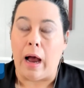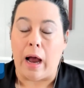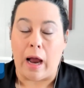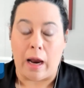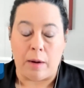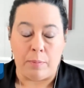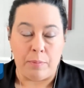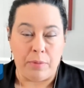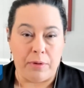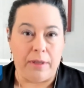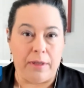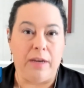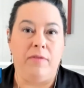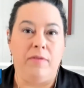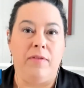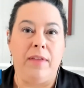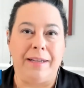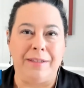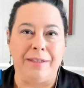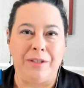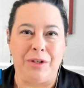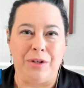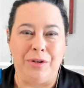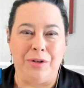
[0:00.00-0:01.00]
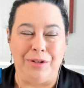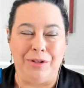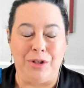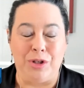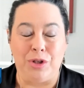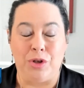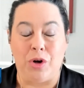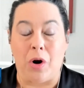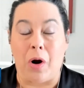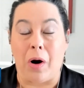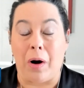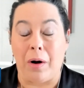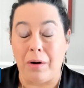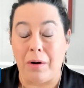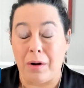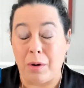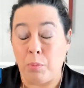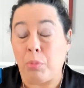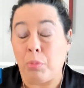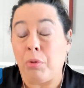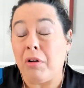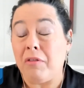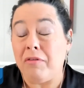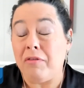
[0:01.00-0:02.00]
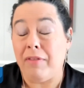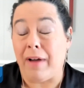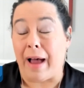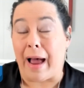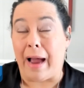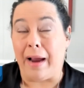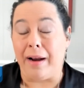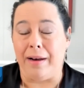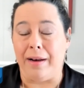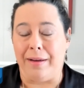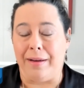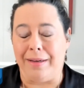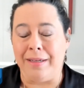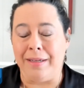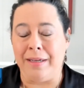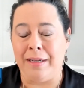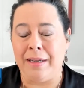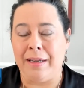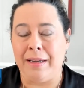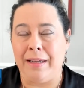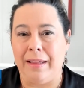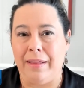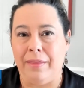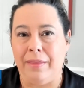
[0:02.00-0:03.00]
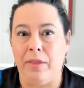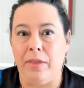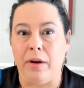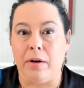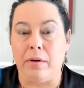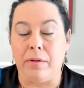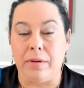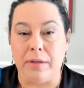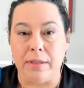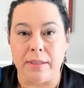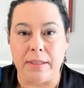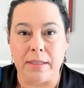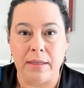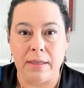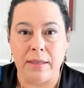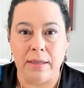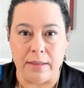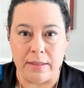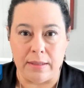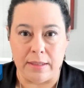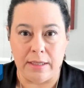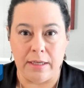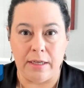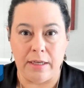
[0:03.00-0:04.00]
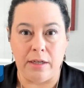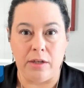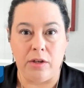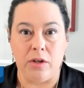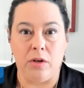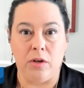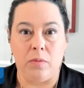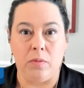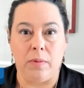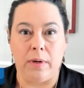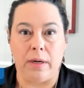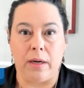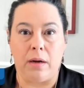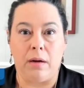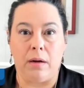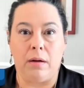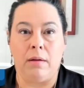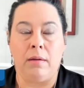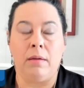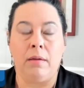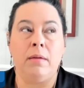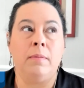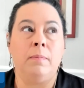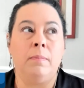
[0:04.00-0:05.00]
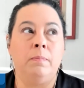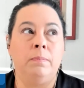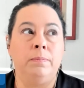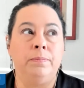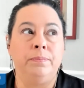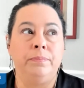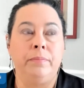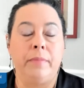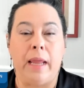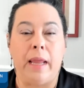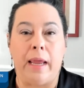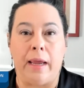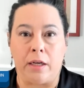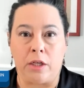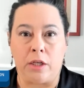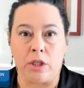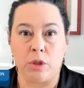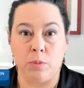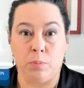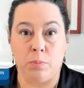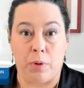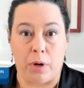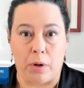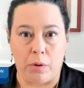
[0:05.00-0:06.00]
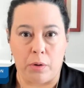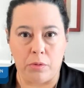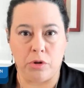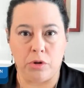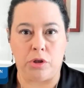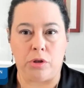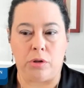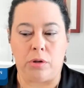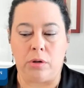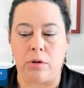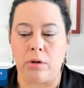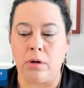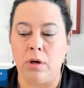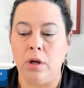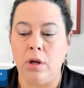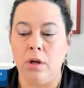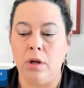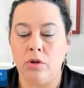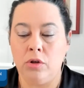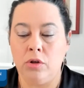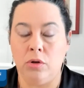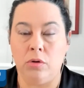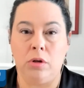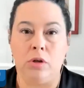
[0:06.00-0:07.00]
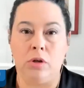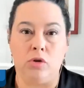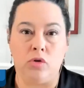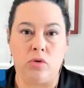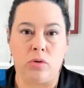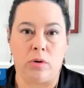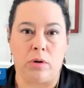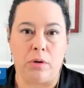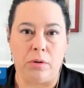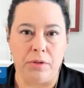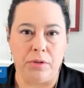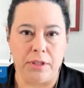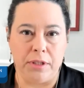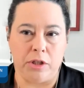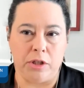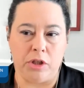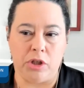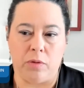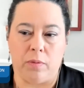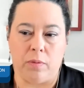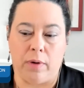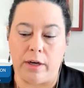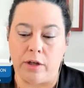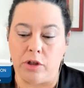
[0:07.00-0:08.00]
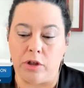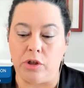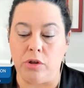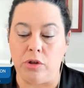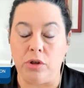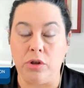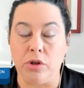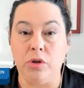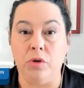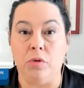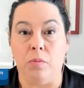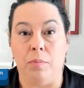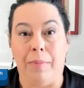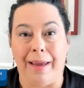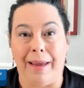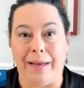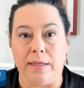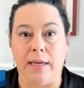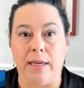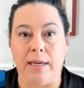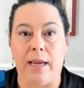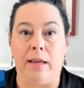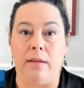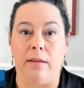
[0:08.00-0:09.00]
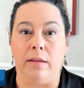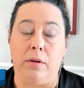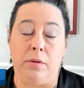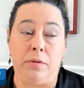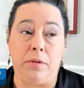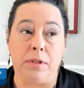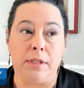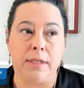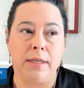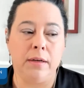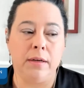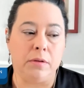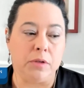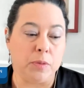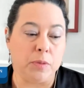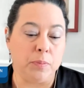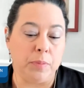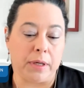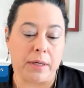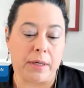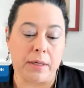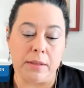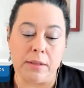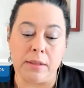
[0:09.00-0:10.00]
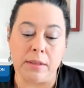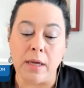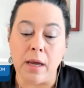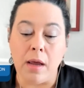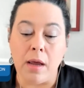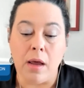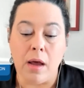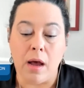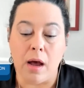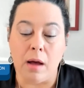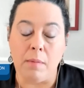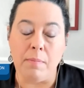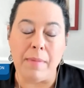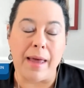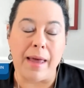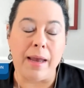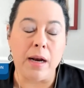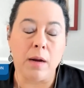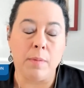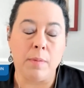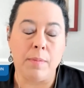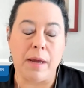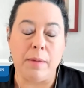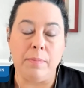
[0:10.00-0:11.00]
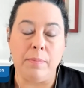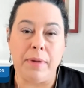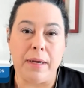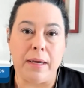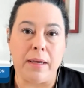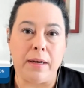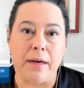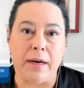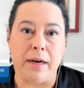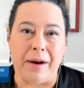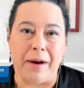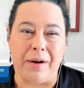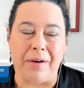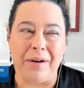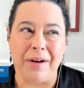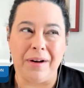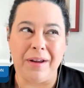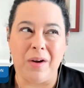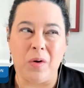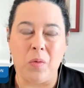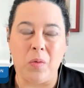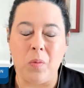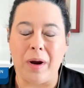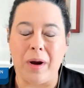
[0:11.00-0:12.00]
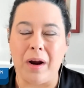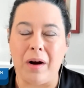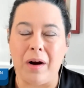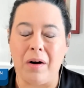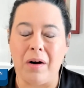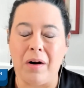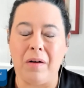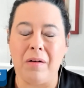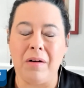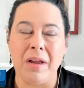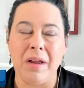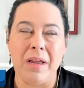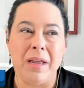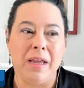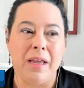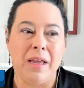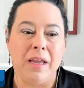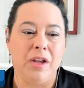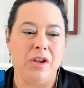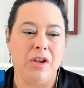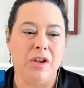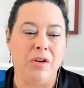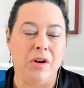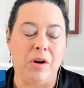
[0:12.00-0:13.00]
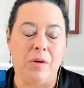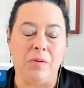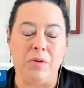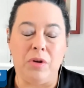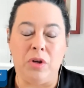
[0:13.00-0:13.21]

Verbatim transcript: I believe that's a good start, provided there is continuing exposure to controlled situations to maintain those skills because a medic may be in an area where you know